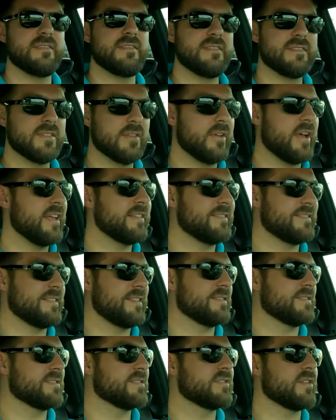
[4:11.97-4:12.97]
It's a little
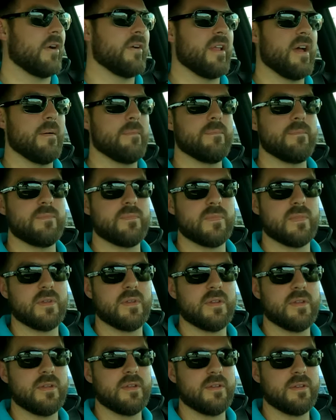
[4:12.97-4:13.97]
hesitant to start up.
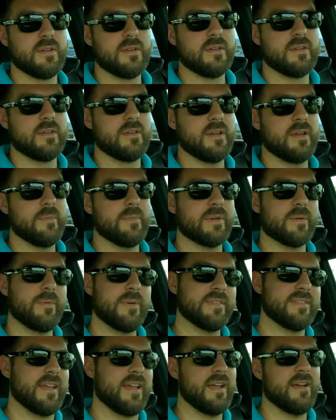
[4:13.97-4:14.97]

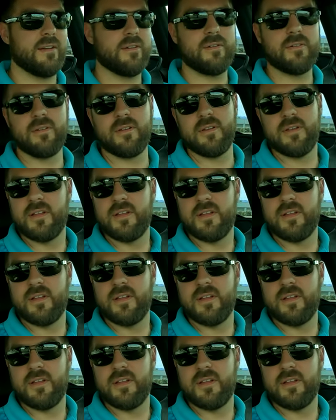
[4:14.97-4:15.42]
What the hell?